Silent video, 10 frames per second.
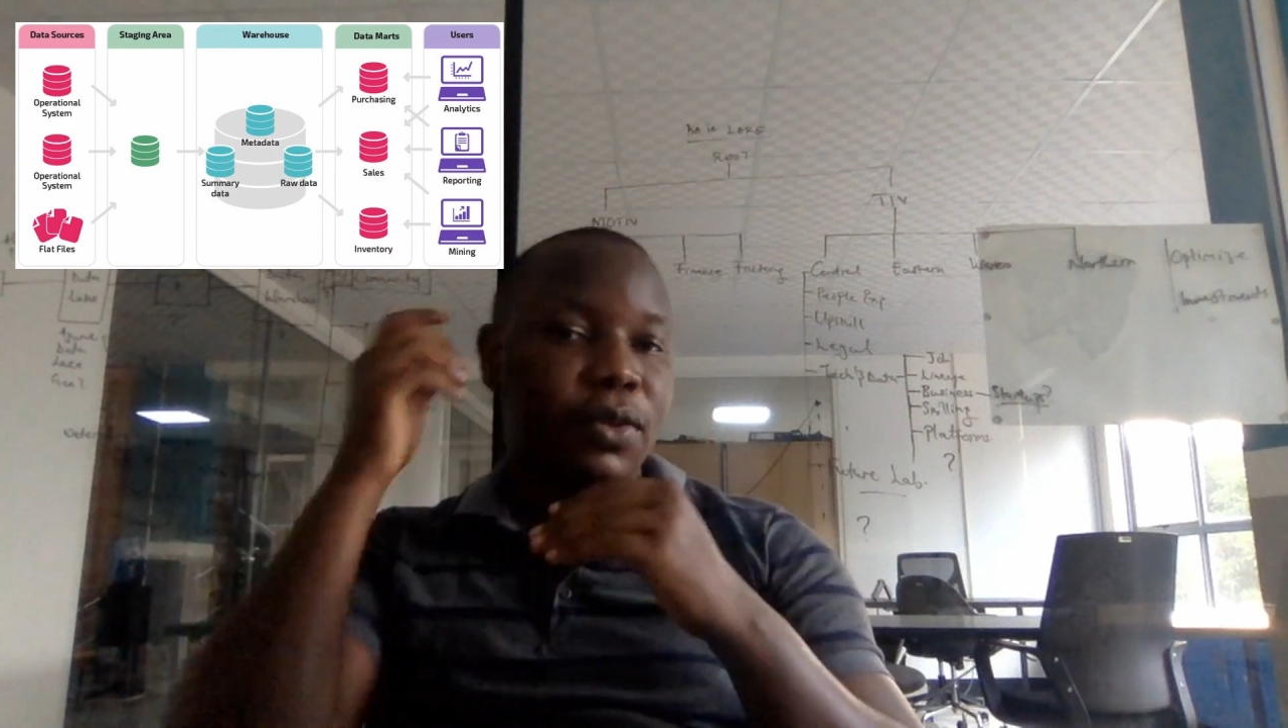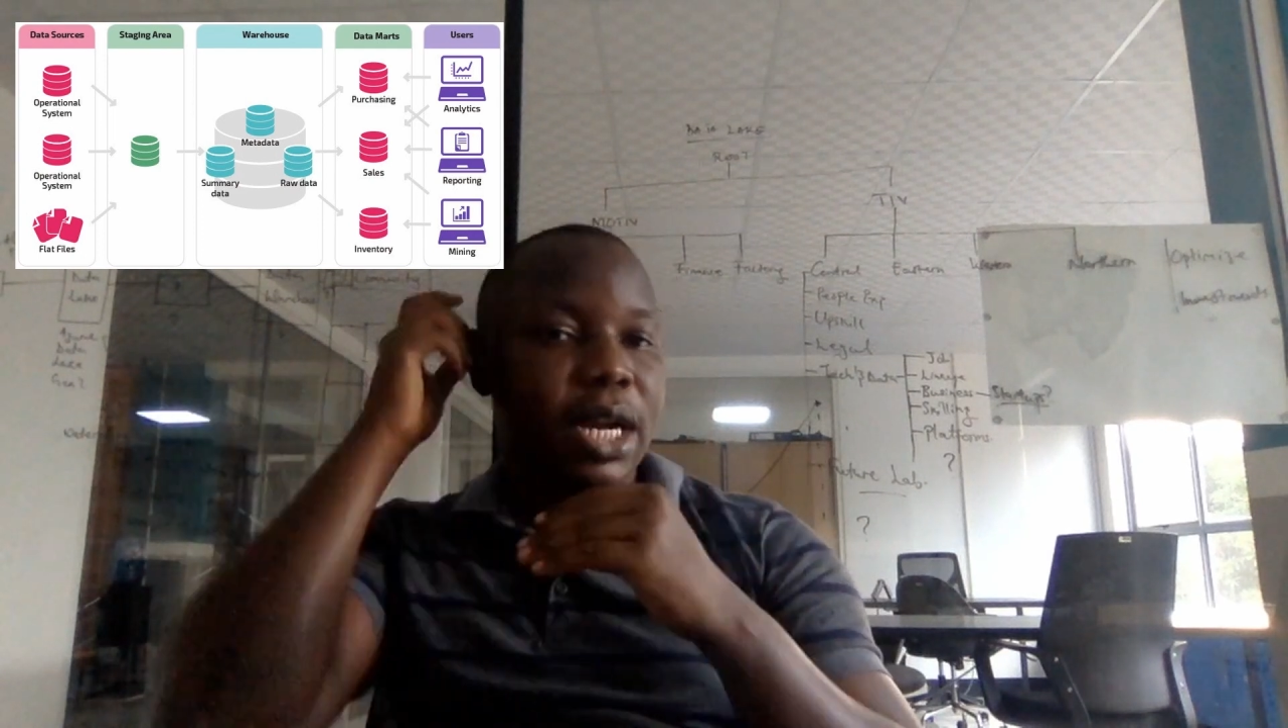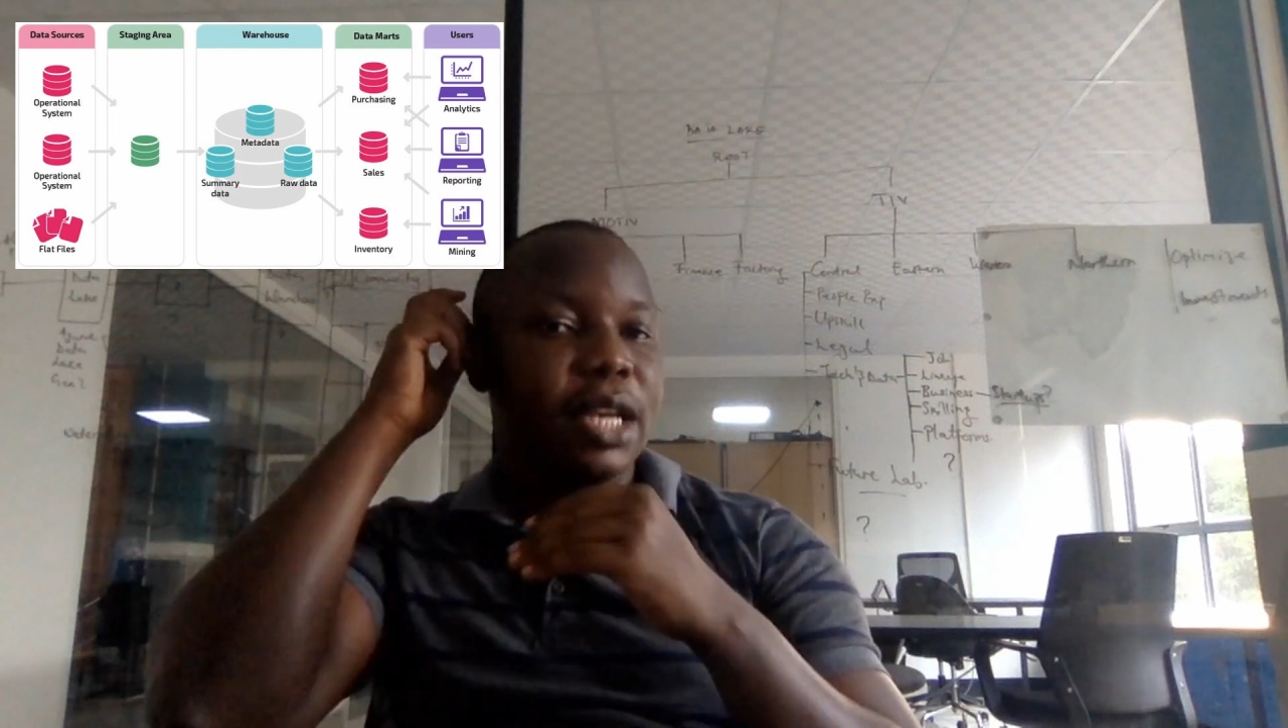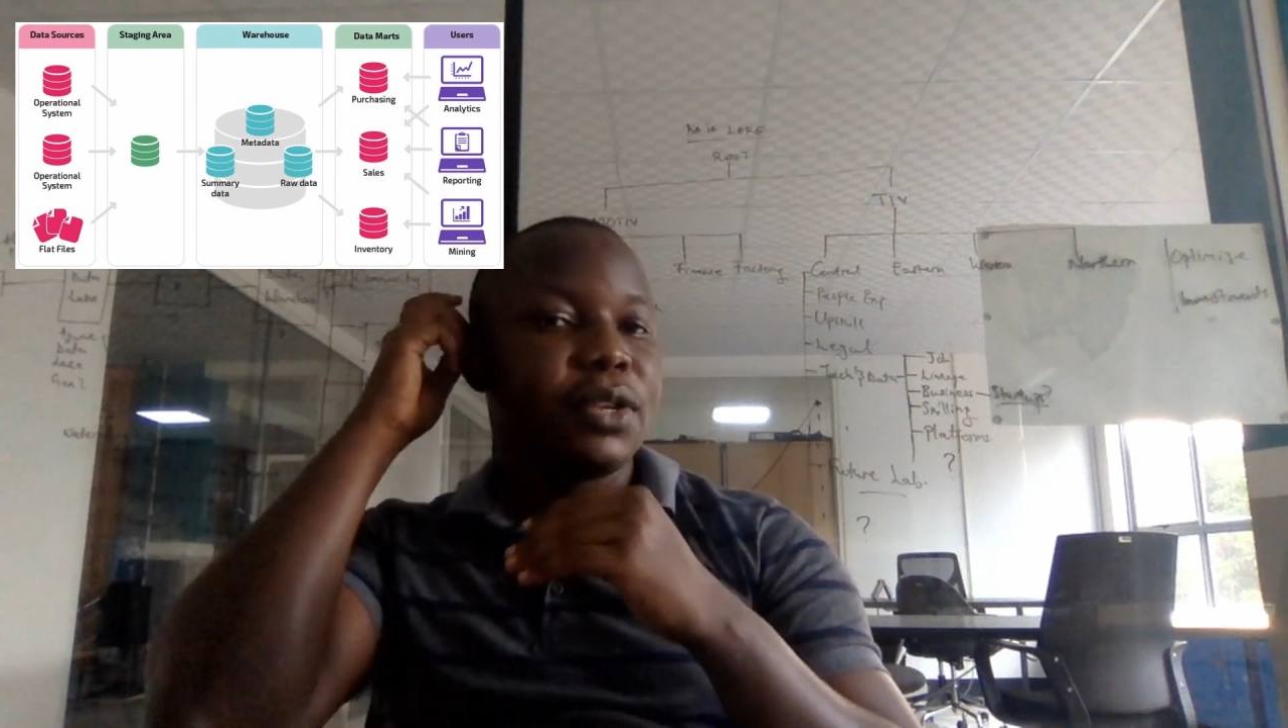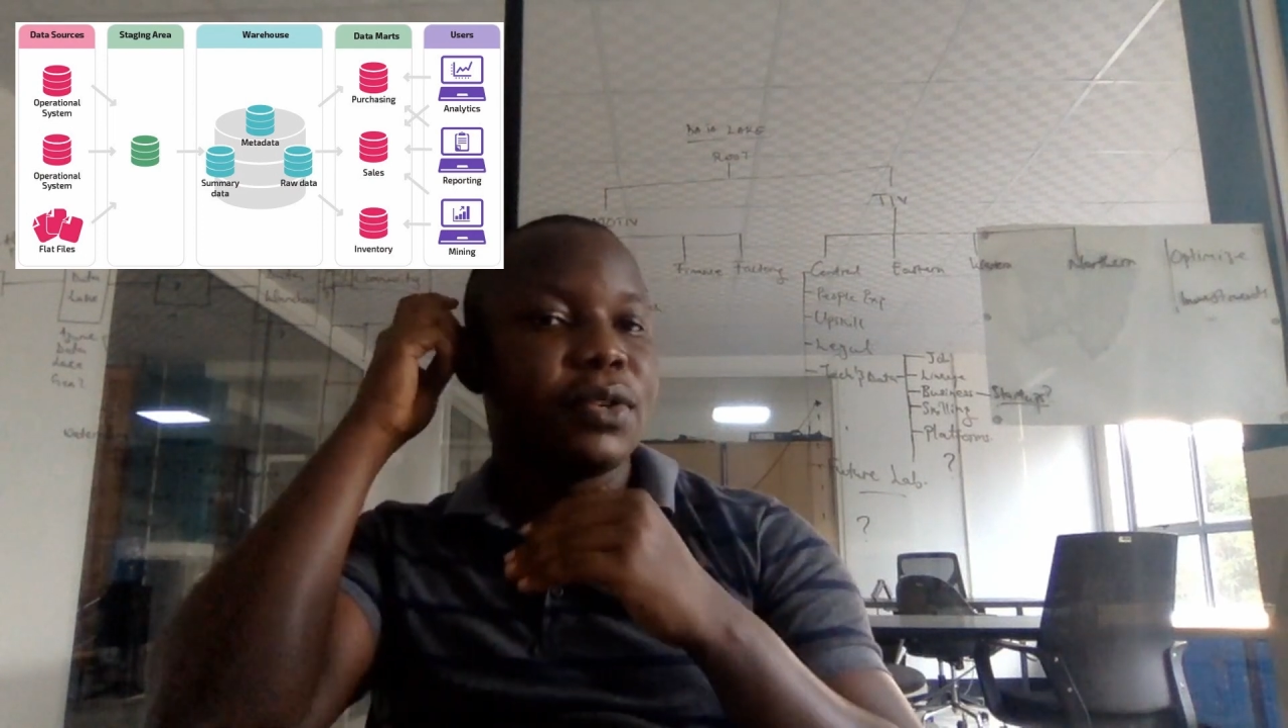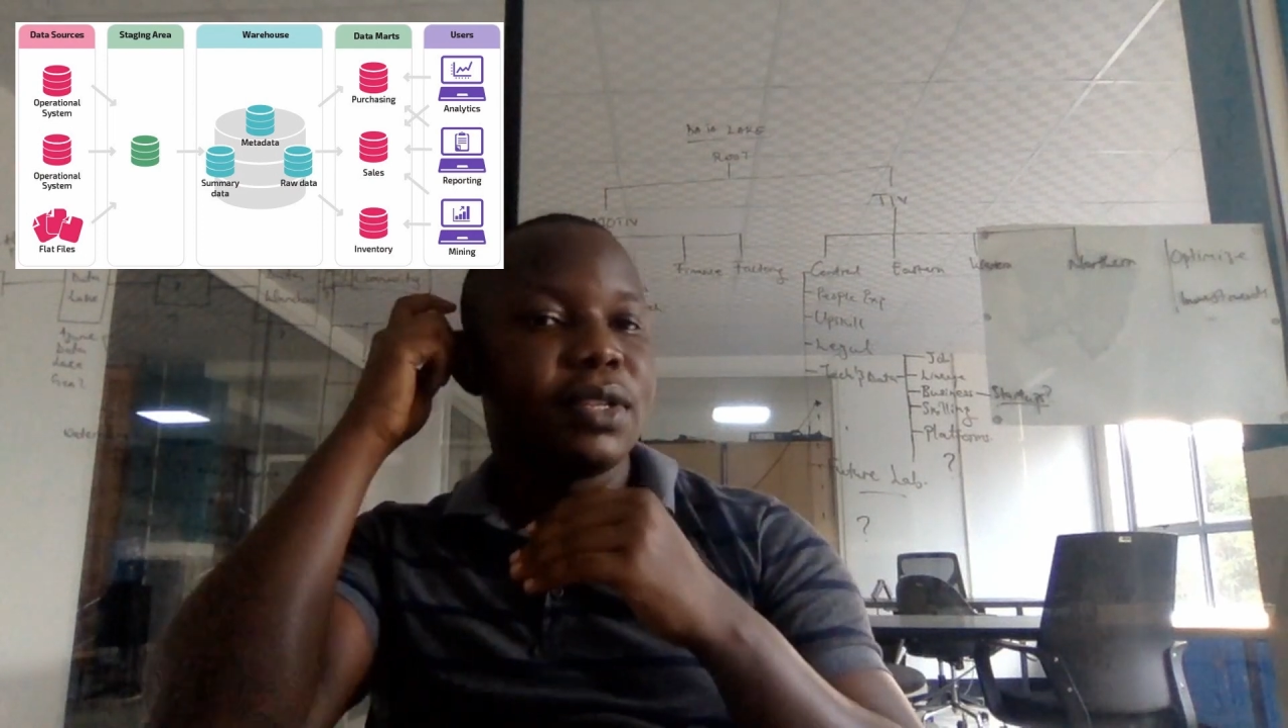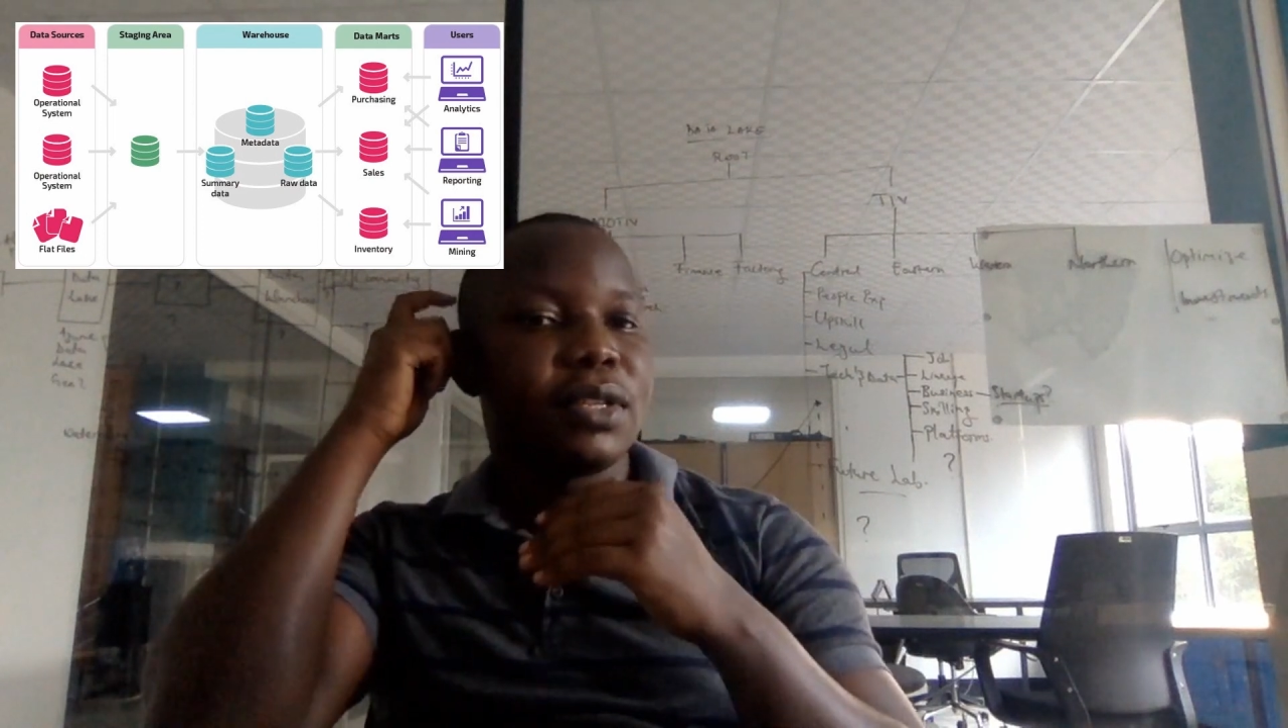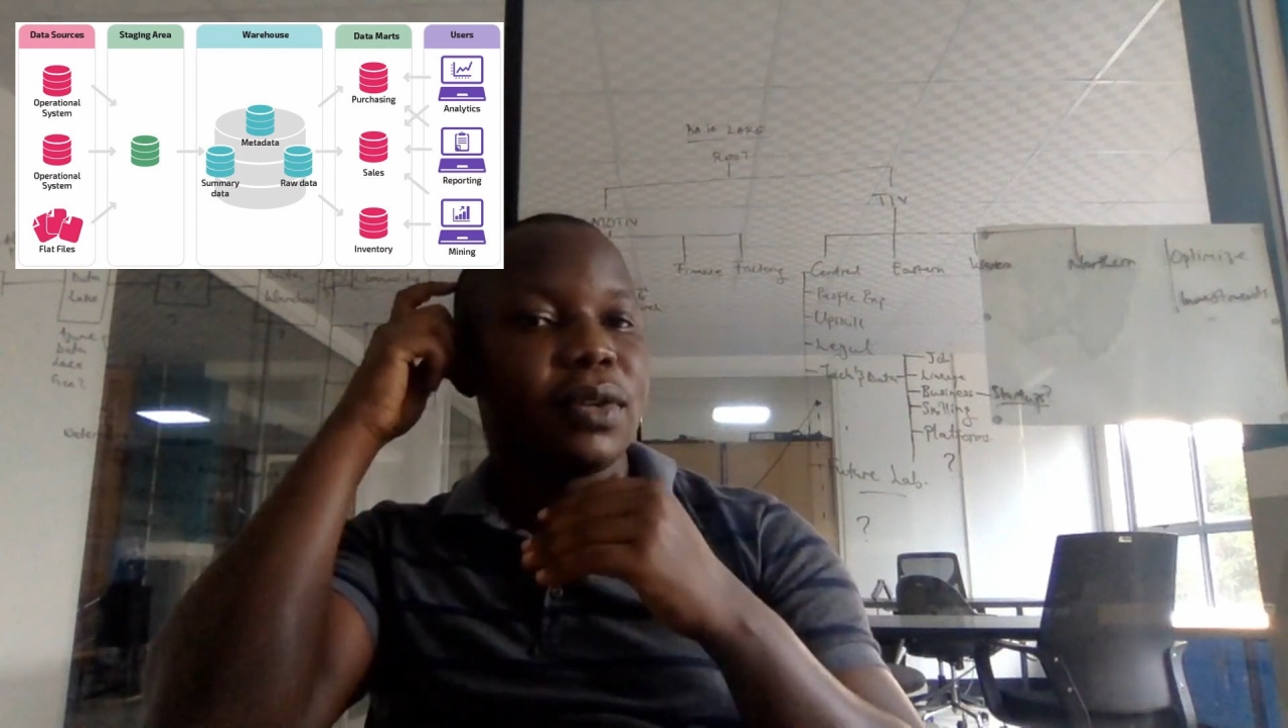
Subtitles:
you can use it.